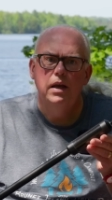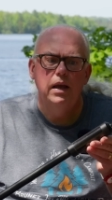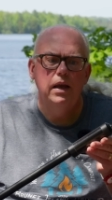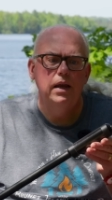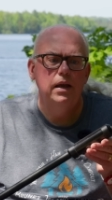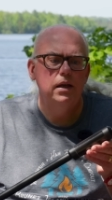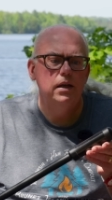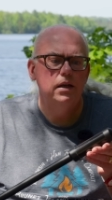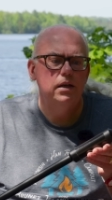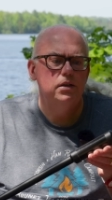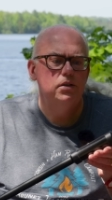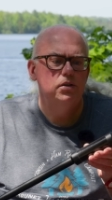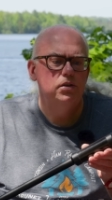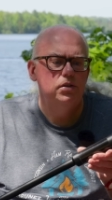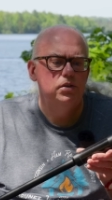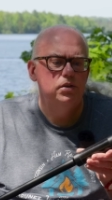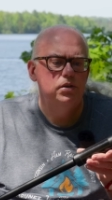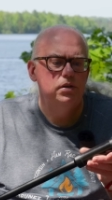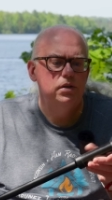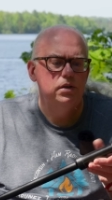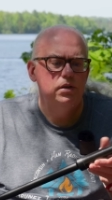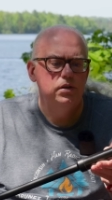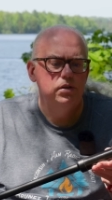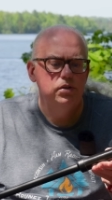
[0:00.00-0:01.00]
and
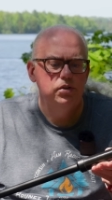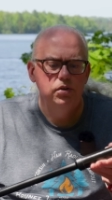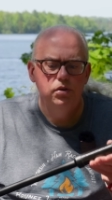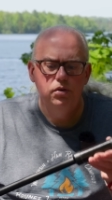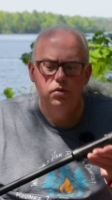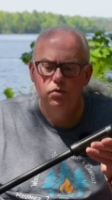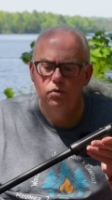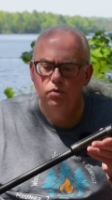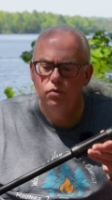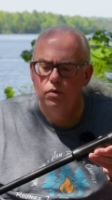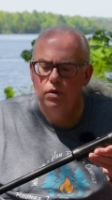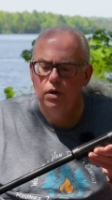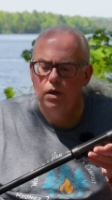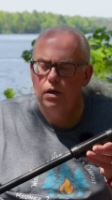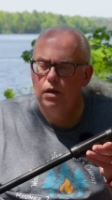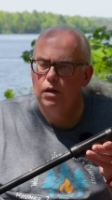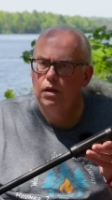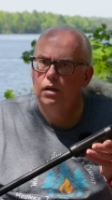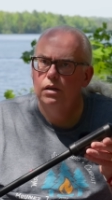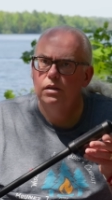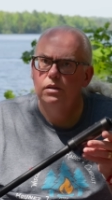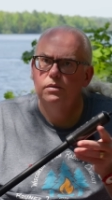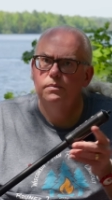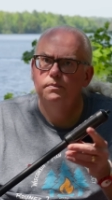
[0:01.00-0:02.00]
two,
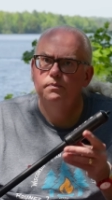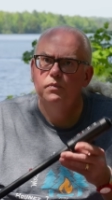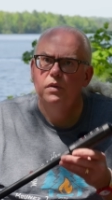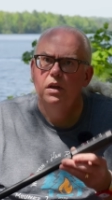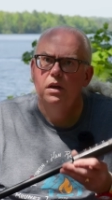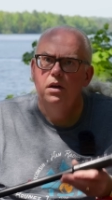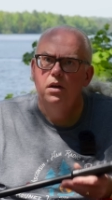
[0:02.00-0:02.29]
uh,